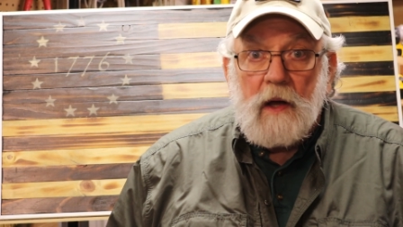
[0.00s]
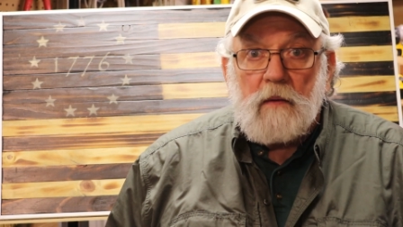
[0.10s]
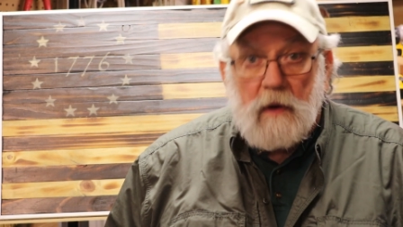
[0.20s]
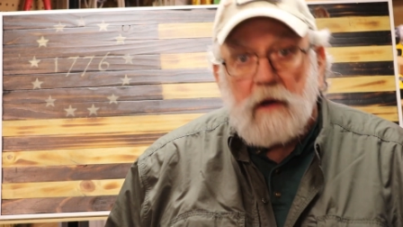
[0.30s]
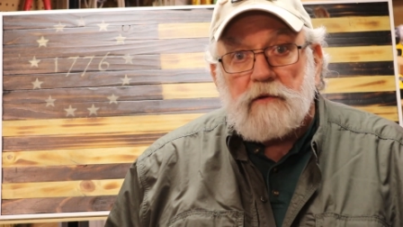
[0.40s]

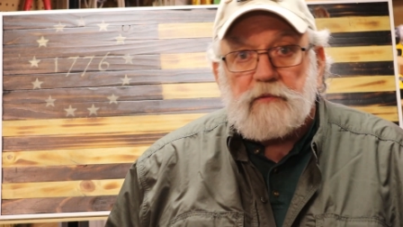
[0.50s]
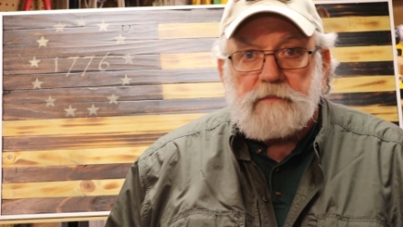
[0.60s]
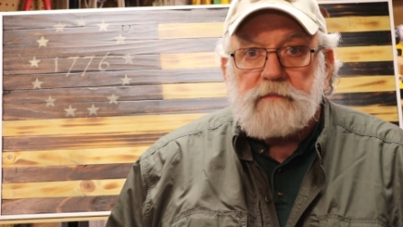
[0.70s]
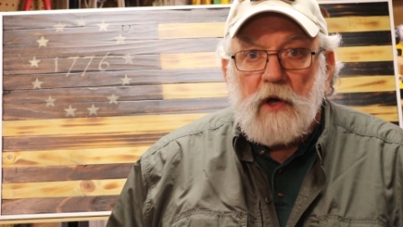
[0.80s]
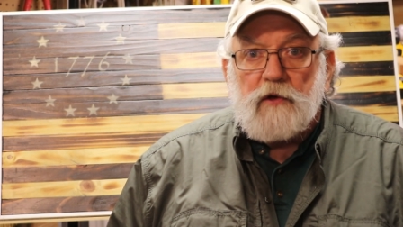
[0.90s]
well, it's
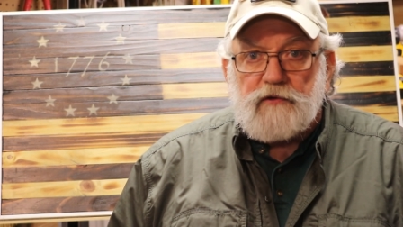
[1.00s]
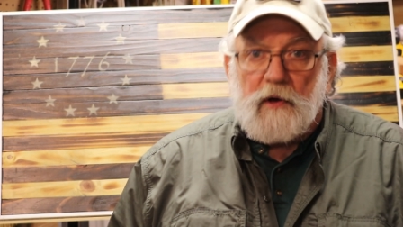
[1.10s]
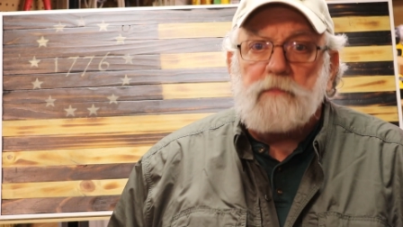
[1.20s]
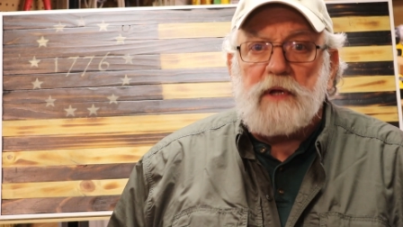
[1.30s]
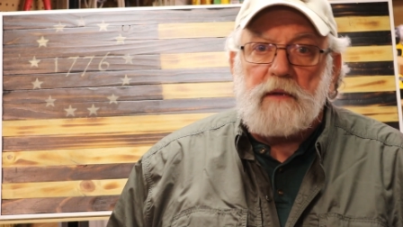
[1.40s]

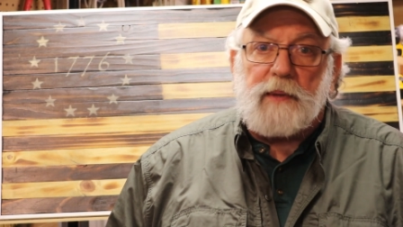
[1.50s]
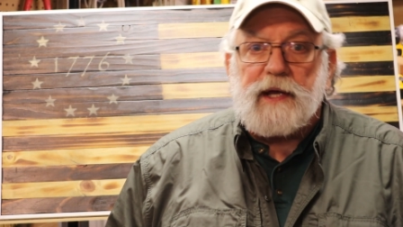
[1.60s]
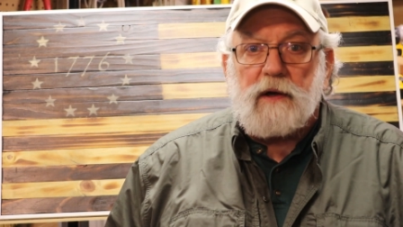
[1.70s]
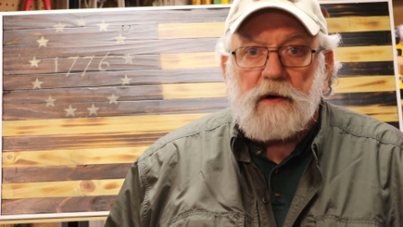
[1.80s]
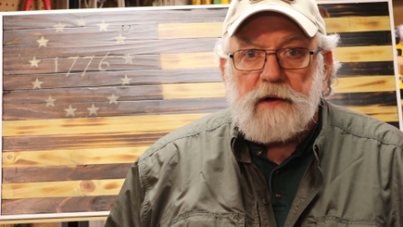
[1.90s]
simply
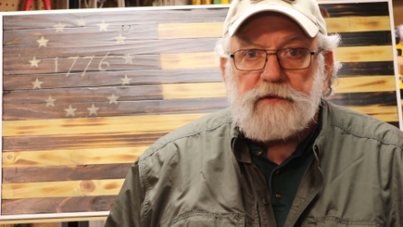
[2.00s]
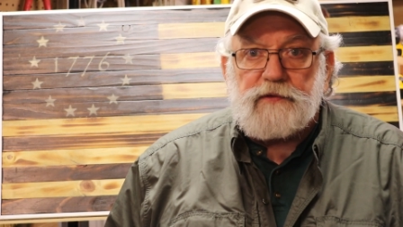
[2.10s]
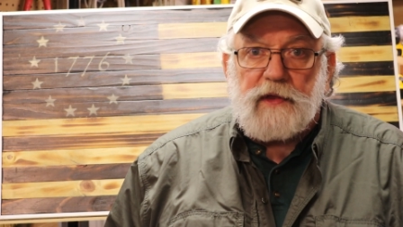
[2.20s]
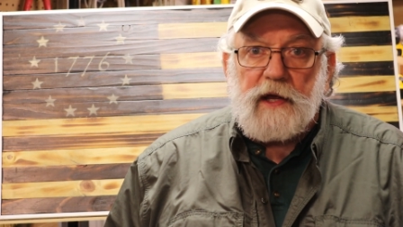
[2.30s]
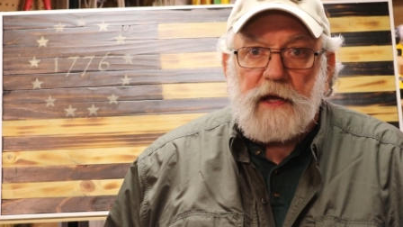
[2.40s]

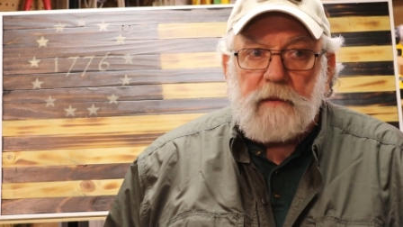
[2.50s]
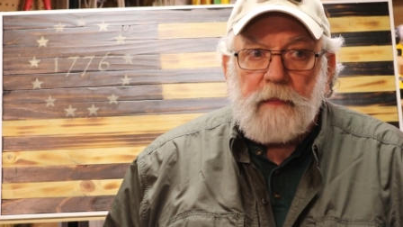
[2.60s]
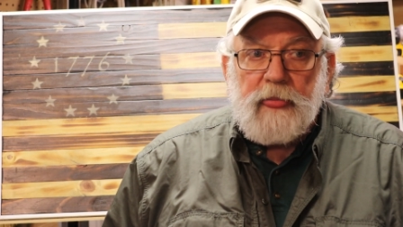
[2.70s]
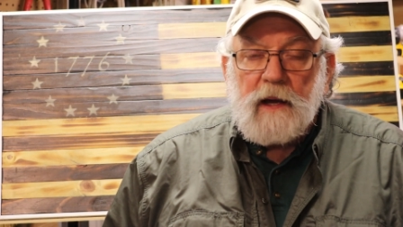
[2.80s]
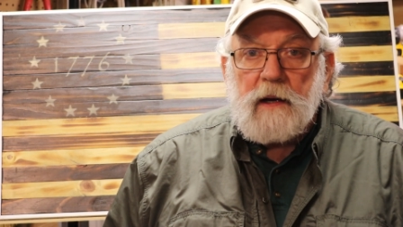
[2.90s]
because the
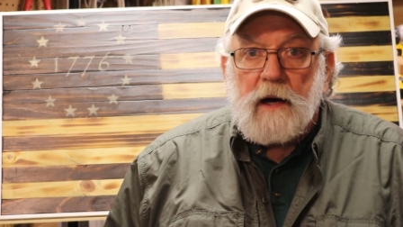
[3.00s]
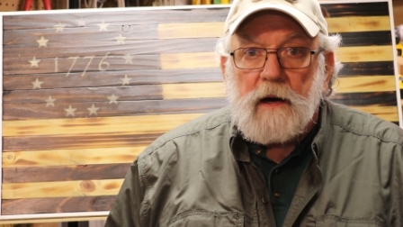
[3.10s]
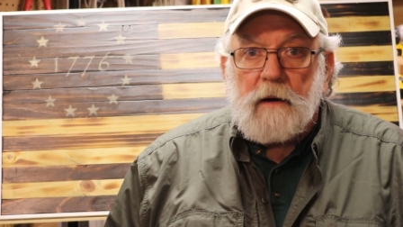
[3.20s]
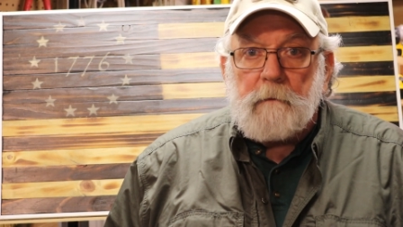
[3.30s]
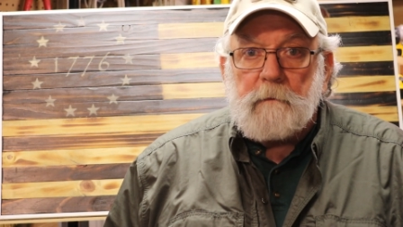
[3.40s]

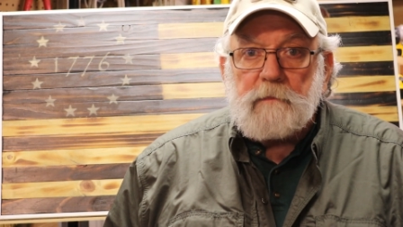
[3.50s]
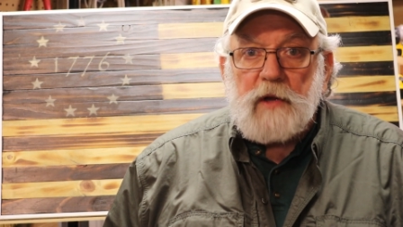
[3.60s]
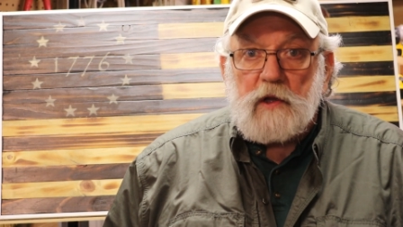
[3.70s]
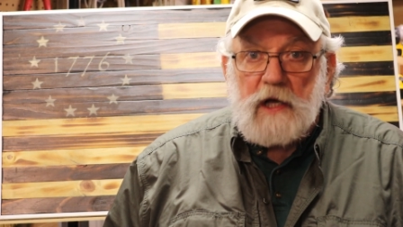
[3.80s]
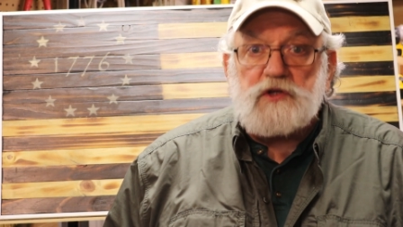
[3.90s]
um,
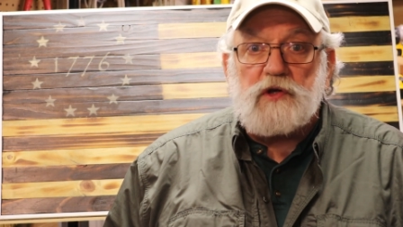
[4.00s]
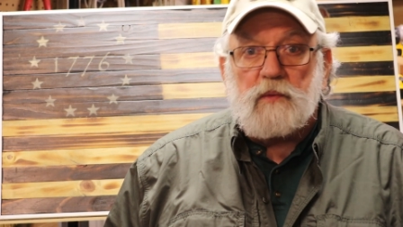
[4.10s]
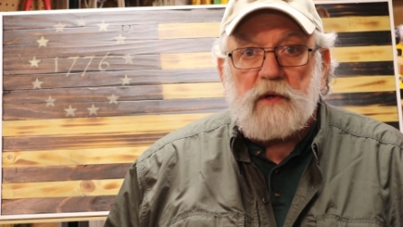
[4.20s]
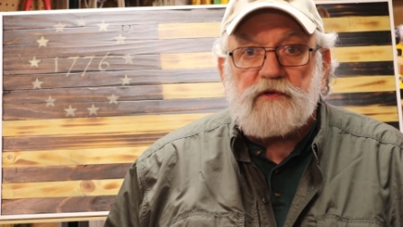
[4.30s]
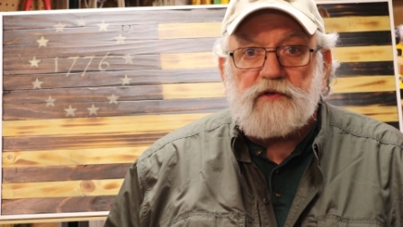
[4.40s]

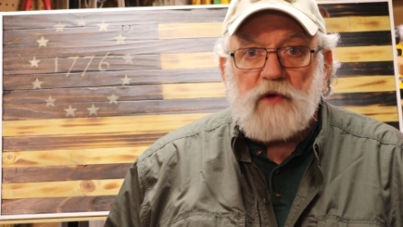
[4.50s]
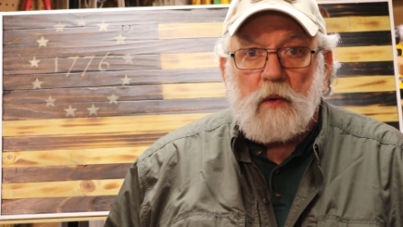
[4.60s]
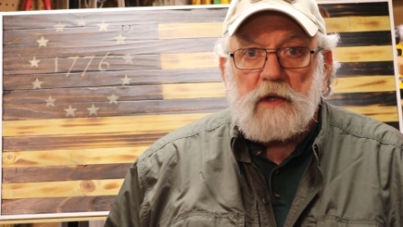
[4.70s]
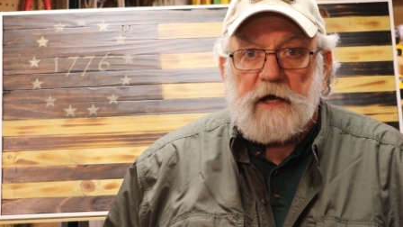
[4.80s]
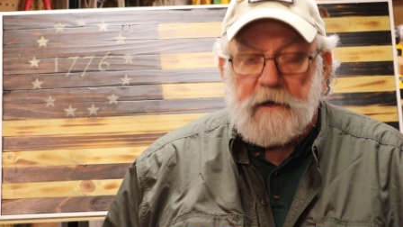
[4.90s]
election was
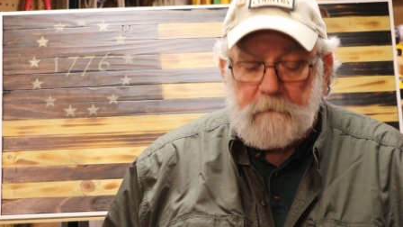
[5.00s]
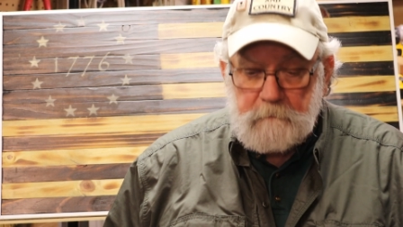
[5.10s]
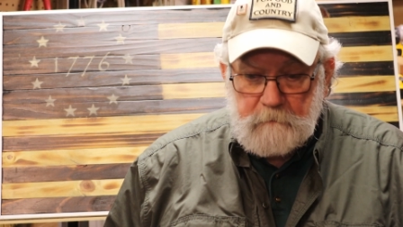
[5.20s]
stolen.